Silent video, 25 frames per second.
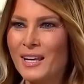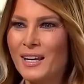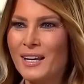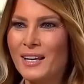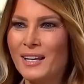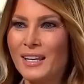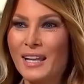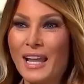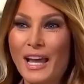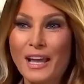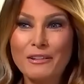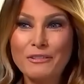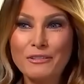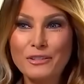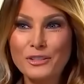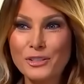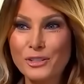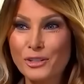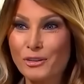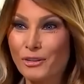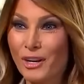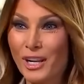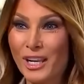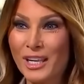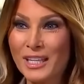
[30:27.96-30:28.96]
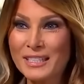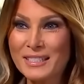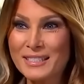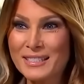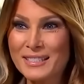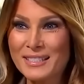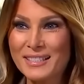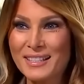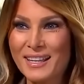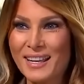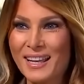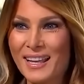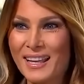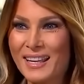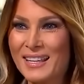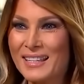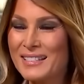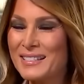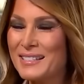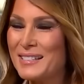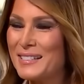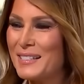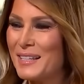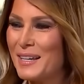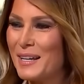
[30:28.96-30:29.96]
were rare, and when they did occur, they
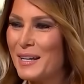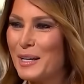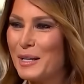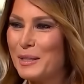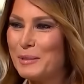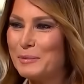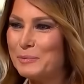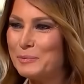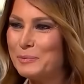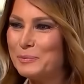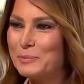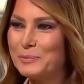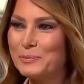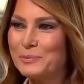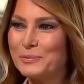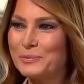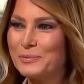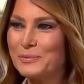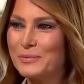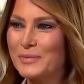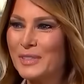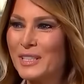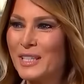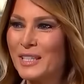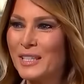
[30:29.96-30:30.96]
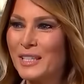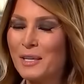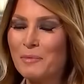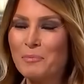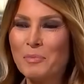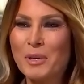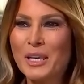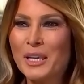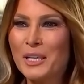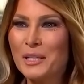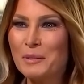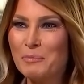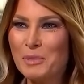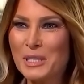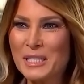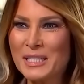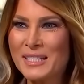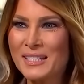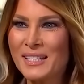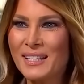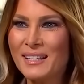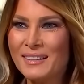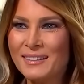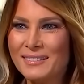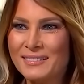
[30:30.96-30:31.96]
were tightly controlled.
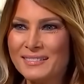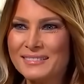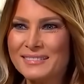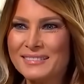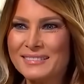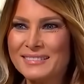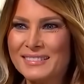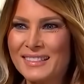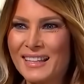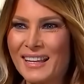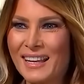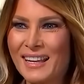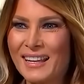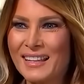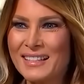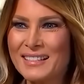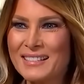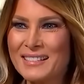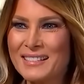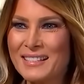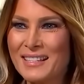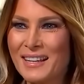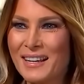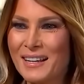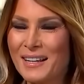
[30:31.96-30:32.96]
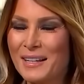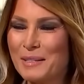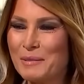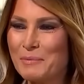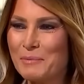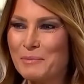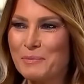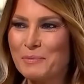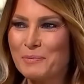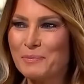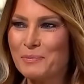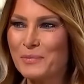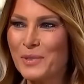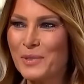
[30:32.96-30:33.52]
Even Donald Trump's ongoing political